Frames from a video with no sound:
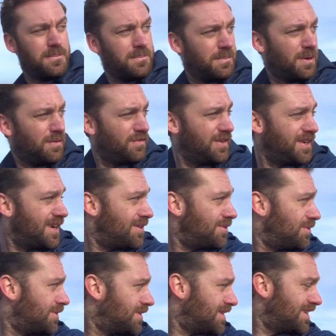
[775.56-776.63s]
But for now,
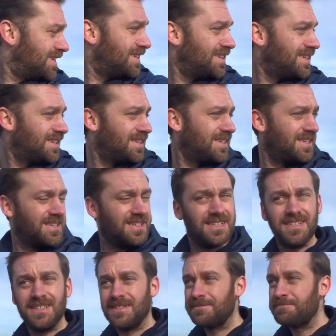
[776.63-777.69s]

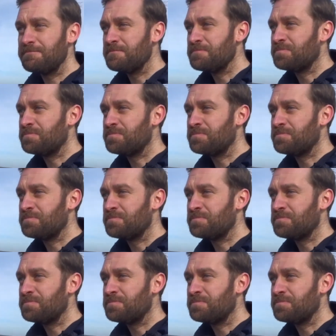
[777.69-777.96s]
you